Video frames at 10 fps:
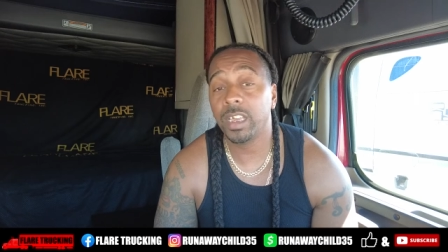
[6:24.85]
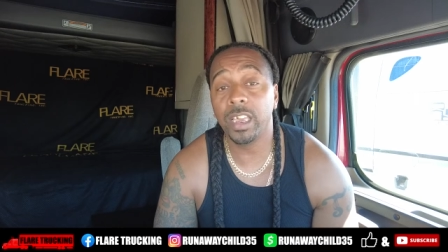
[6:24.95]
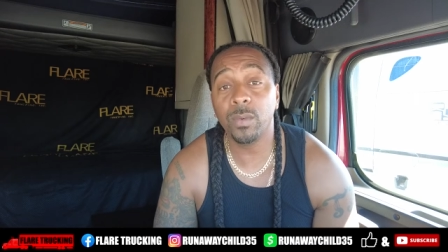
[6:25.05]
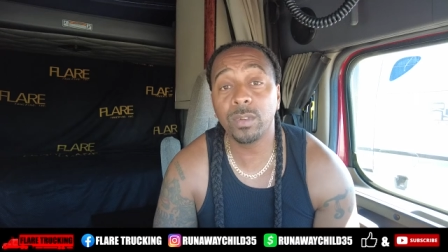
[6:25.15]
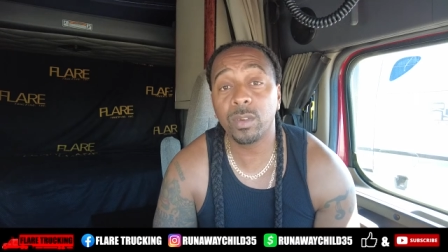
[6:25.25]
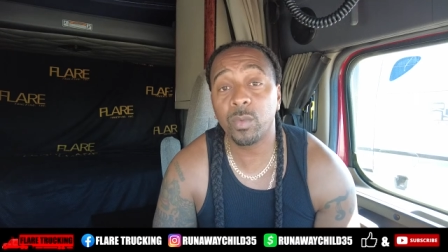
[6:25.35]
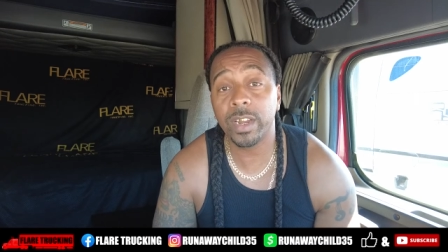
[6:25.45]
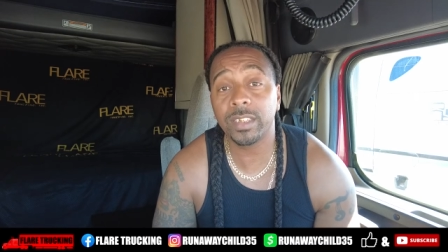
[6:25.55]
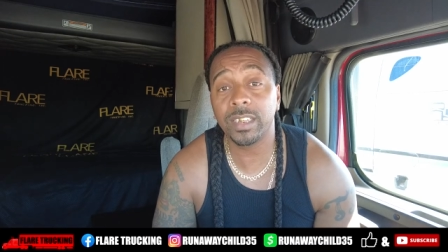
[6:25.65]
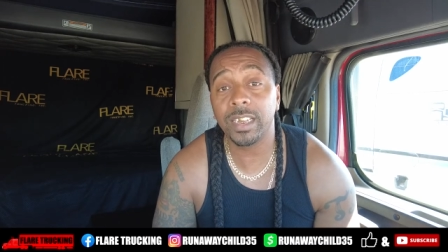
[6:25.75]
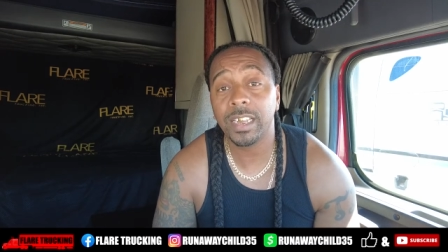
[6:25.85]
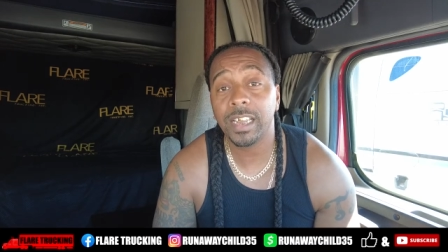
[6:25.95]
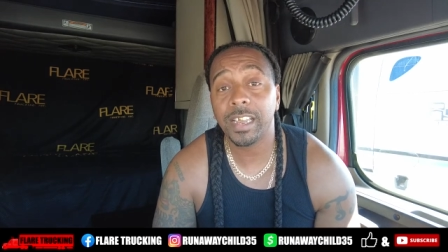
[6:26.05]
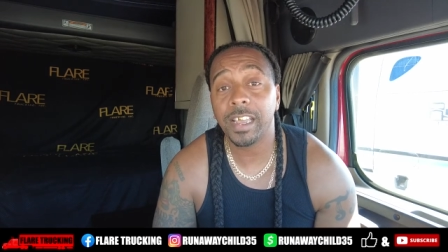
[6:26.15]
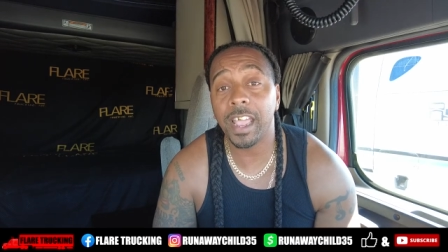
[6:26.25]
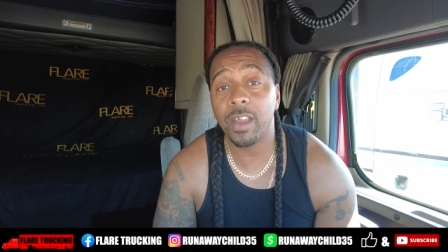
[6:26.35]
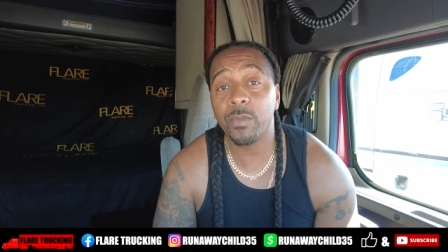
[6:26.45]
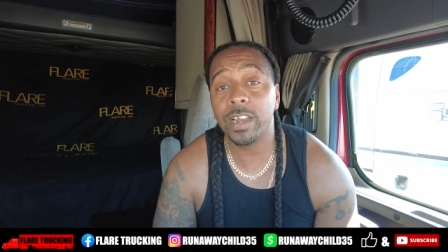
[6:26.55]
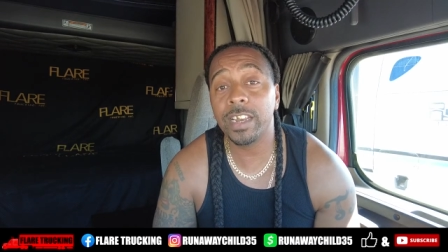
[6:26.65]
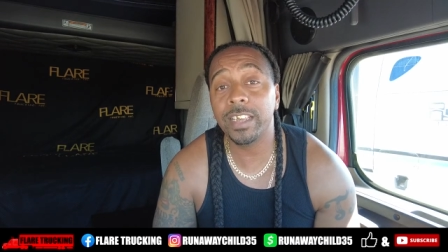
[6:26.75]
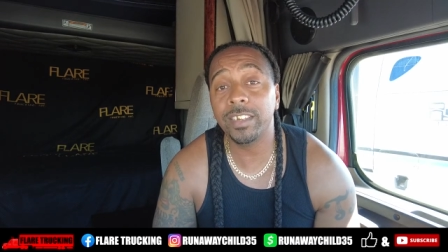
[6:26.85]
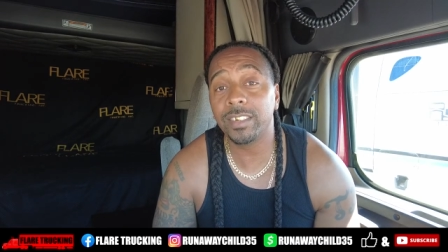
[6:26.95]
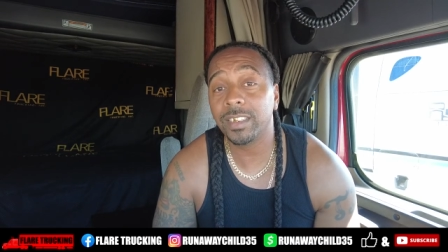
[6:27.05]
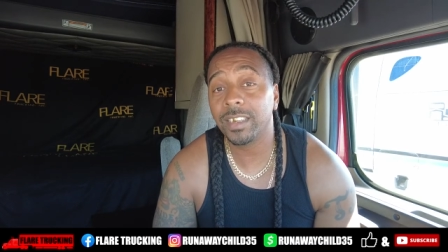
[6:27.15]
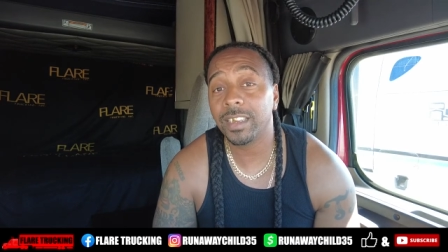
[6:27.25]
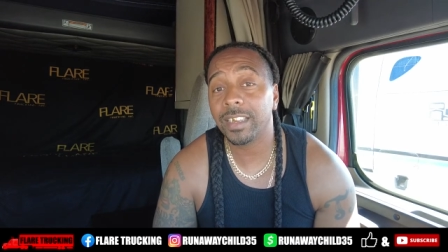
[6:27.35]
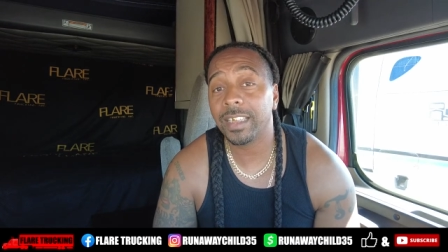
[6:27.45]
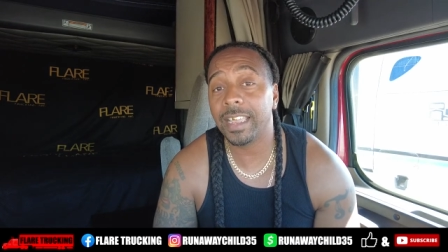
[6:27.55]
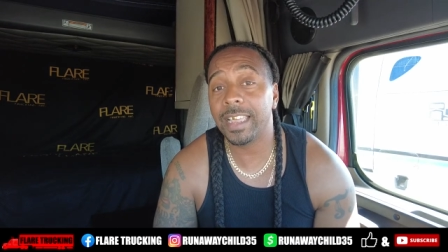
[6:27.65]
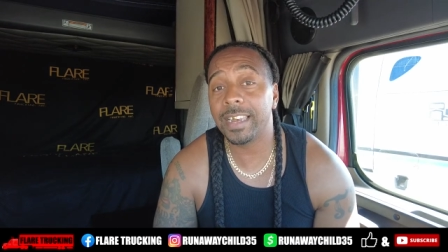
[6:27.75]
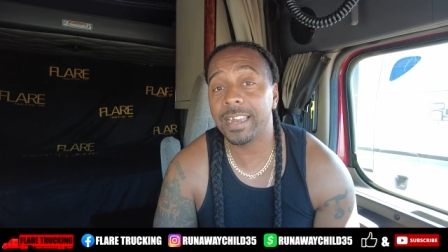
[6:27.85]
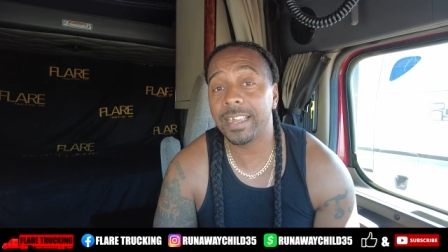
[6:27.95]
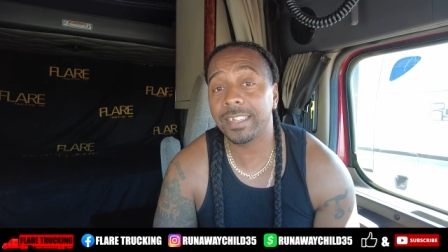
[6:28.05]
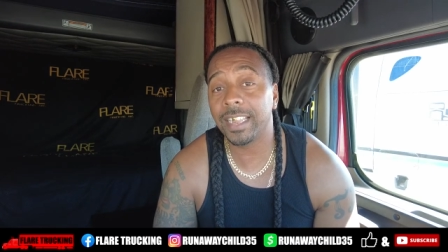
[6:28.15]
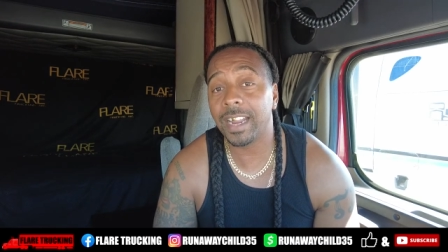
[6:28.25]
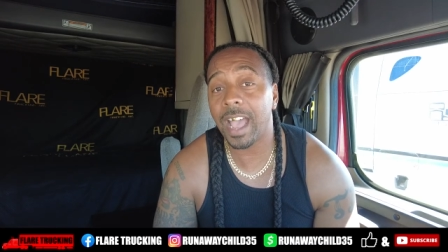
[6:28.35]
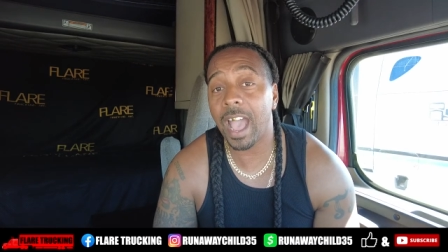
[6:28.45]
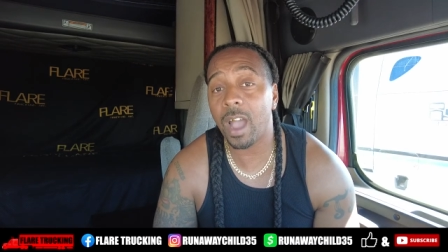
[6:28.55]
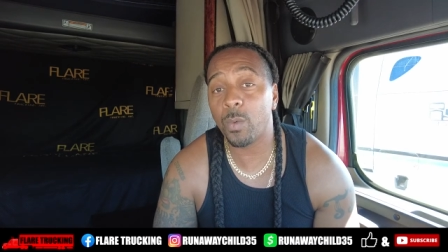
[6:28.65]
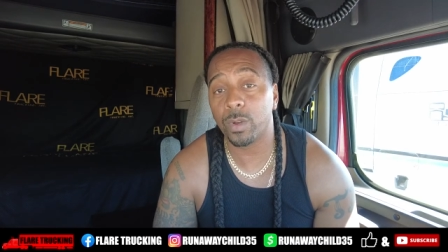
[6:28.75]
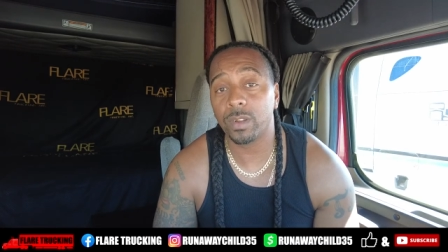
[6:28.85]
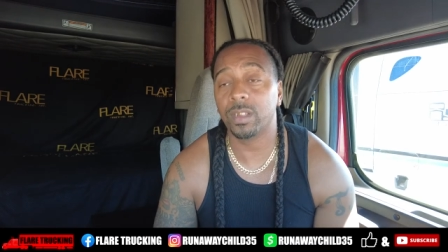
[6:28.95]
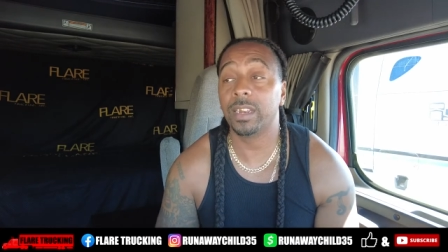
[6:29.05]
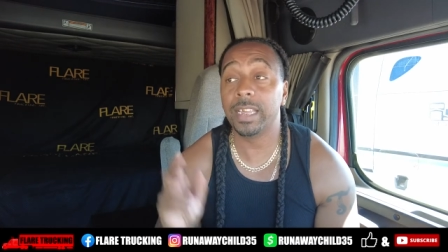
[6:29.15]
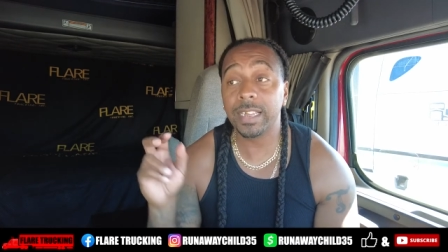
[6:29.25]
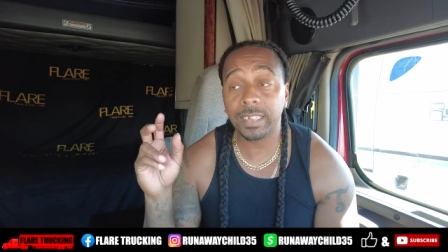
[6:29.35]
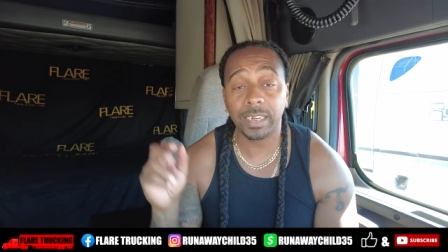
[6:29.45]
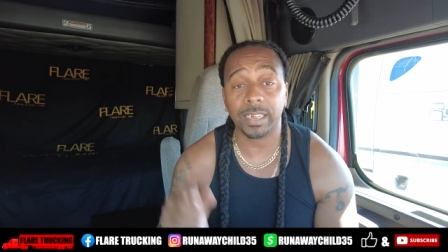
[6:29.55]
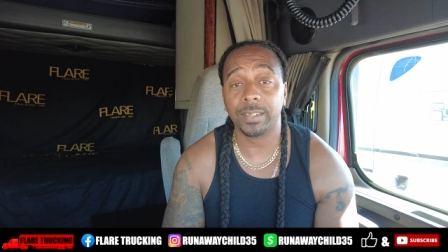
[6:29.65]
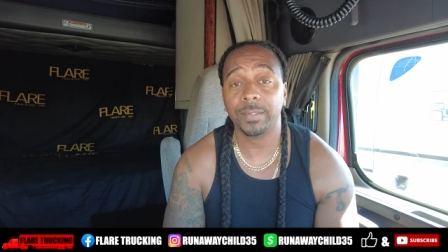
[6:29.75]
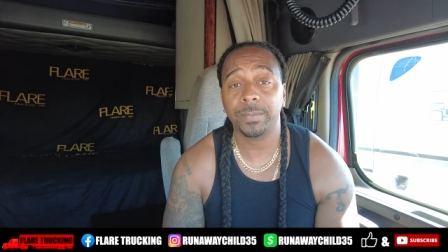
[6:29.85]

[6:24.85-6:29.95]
He was arrested and released in less than an hour, allegedly.